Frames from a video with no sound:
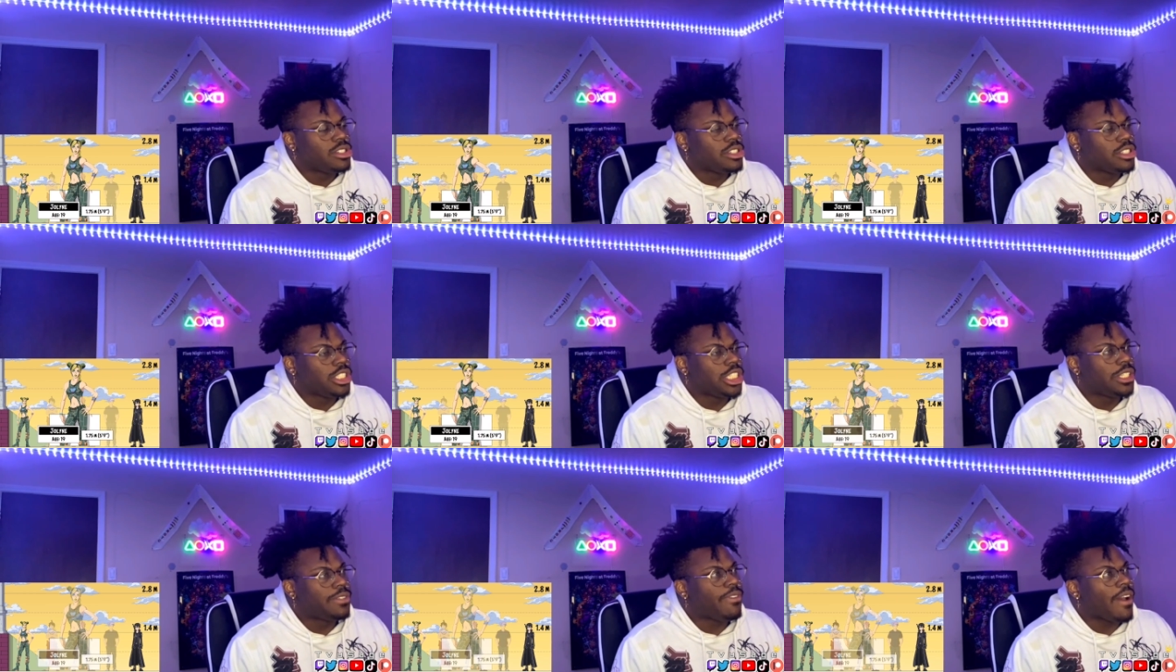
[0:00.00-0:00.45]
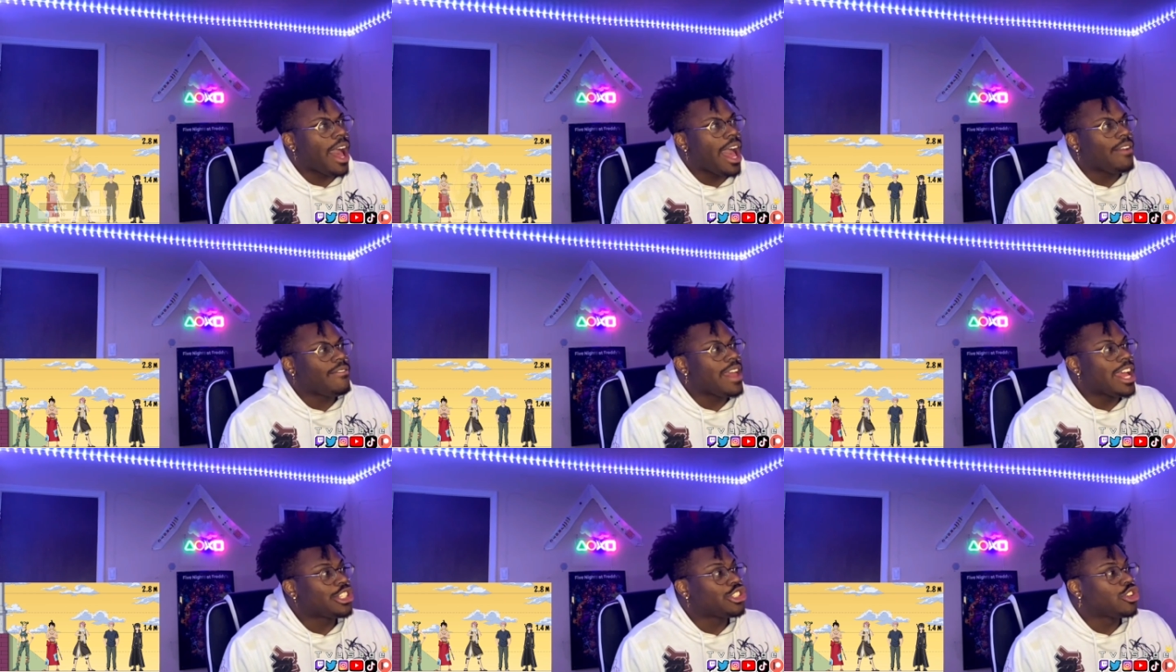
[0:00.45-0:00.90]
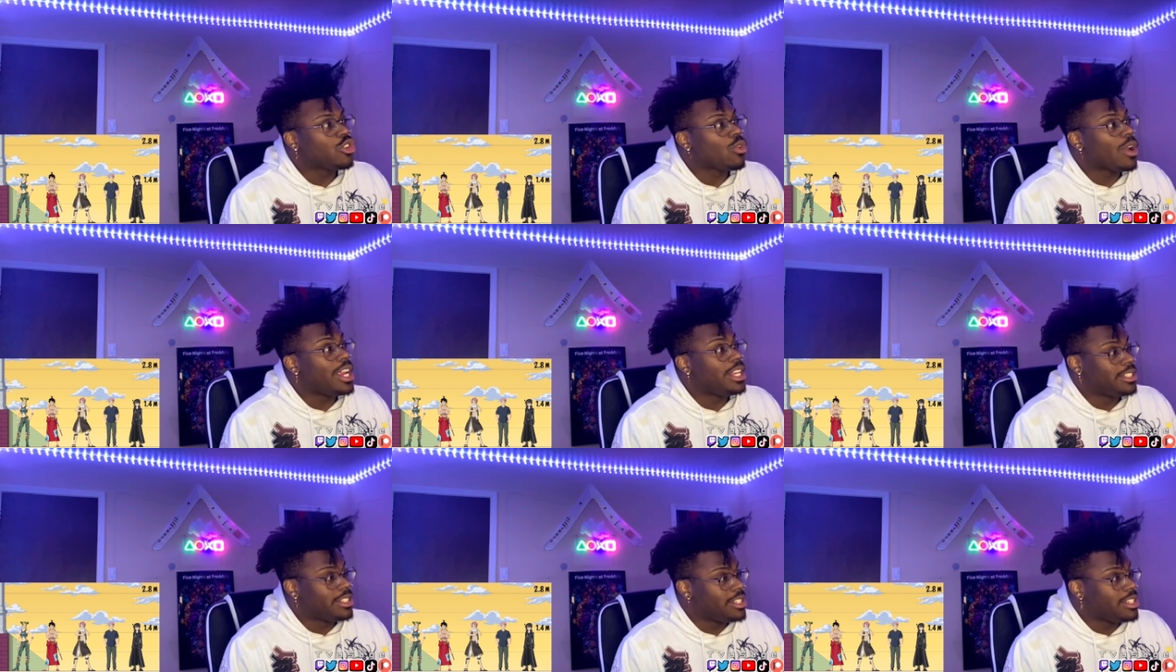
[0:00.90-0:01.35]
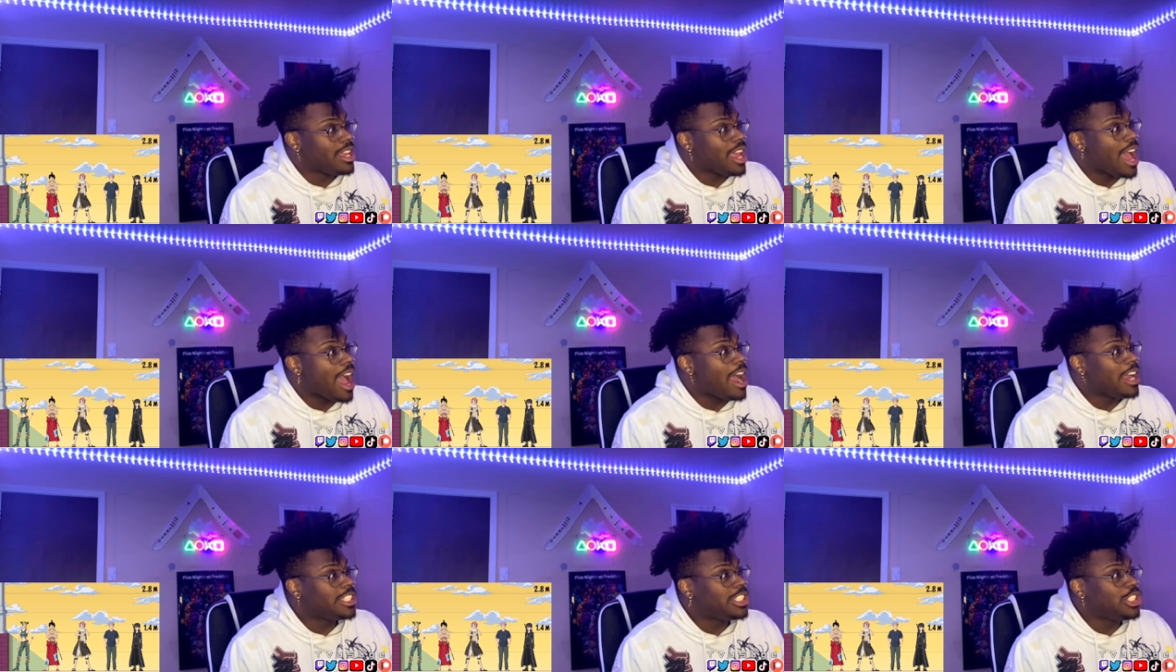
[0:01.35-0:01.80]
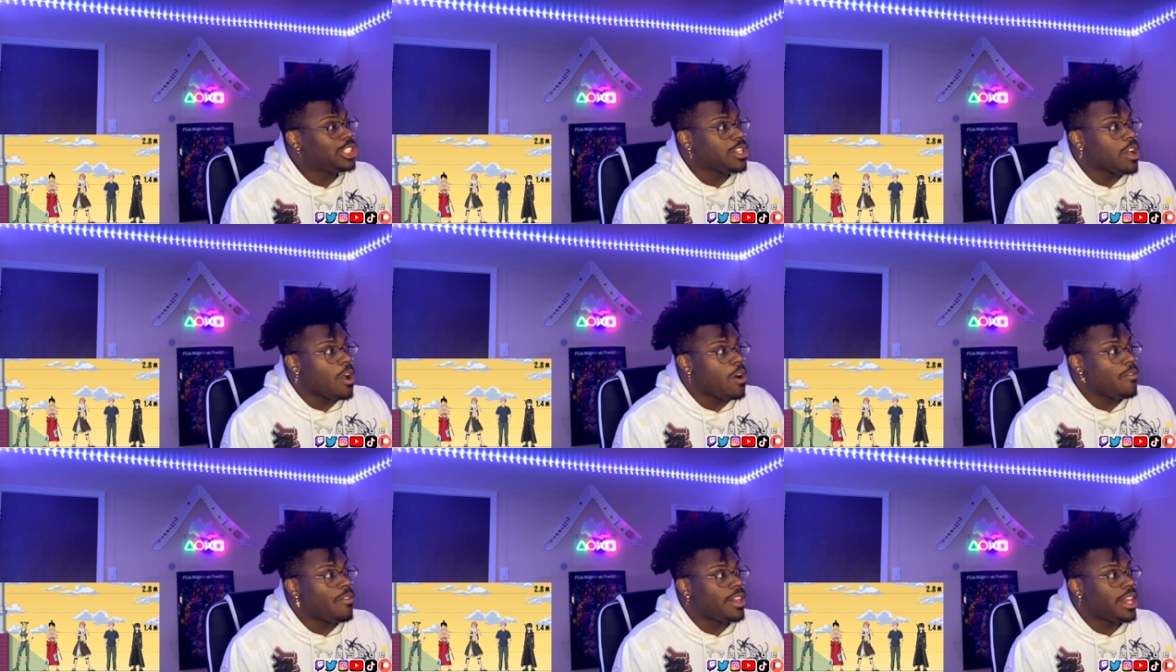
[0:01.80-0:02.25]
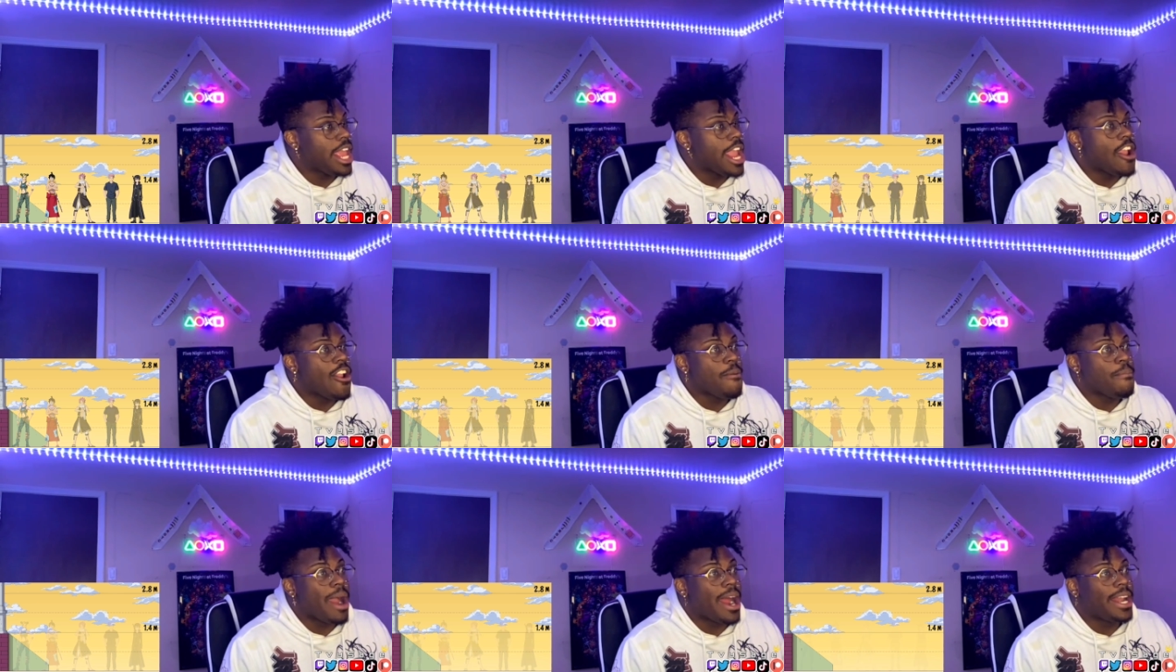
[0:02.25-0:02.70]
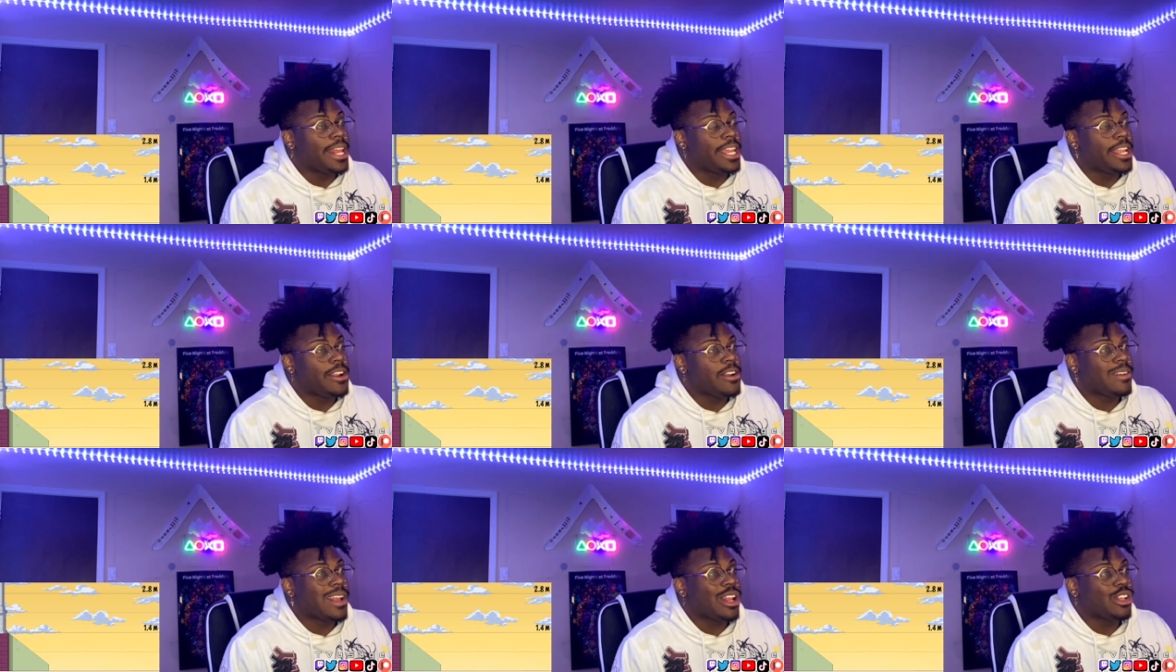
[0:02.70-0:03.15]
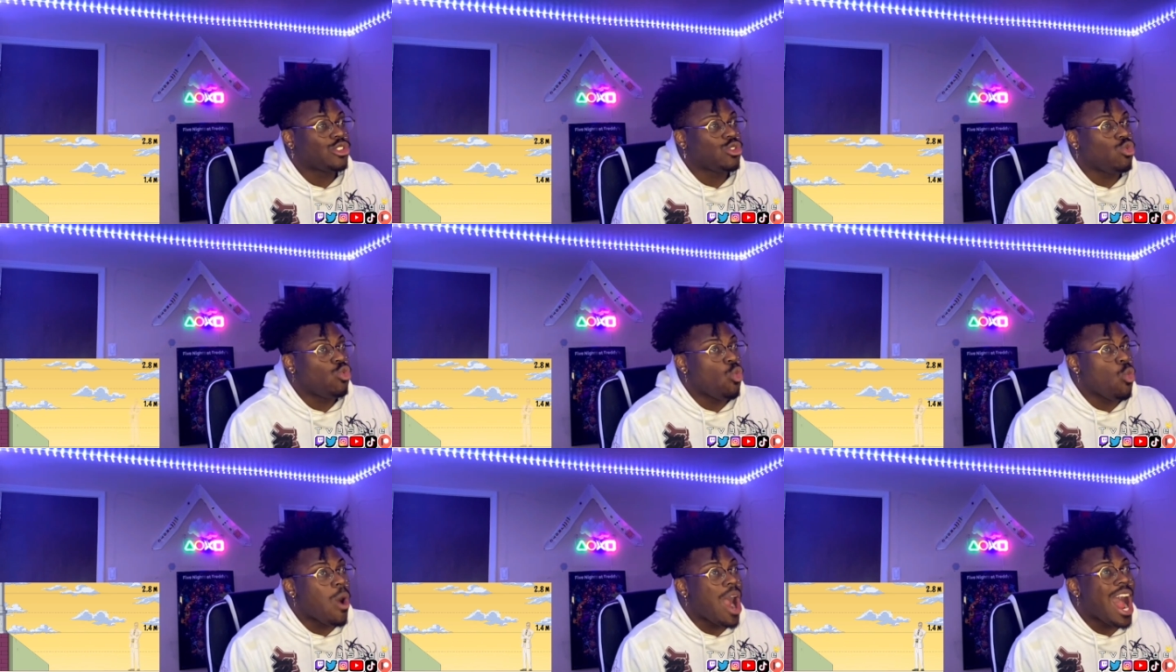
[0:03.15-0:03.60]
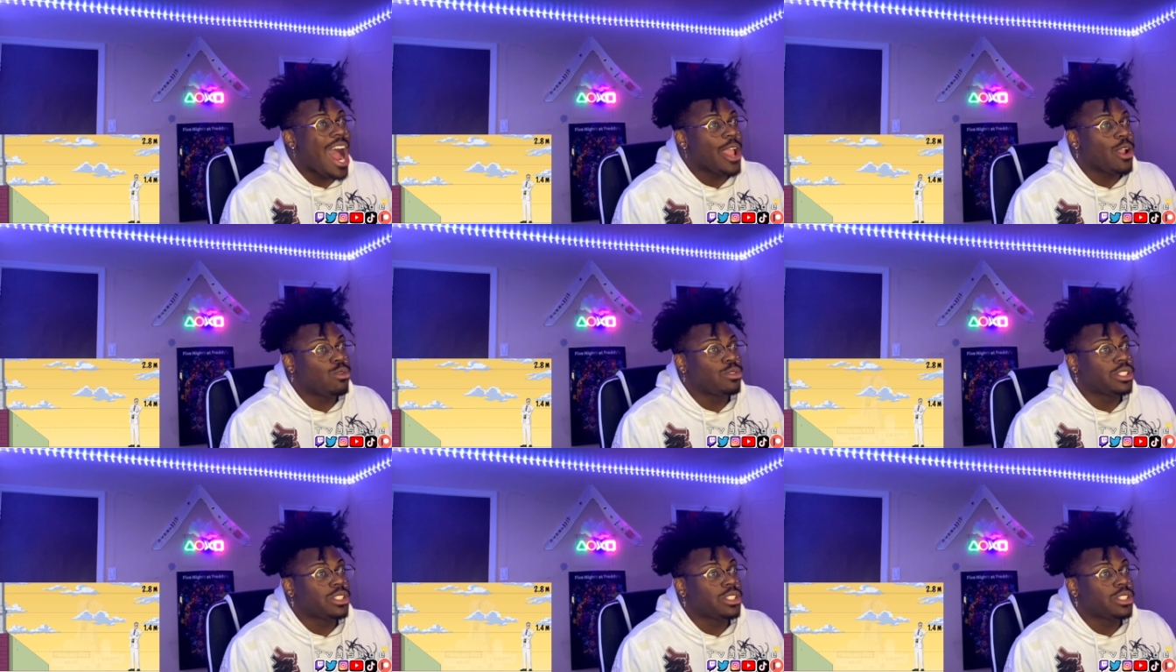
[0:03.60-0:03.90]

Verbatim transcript: She's five. That's crazy. How's she taller than everybody here? That is wild.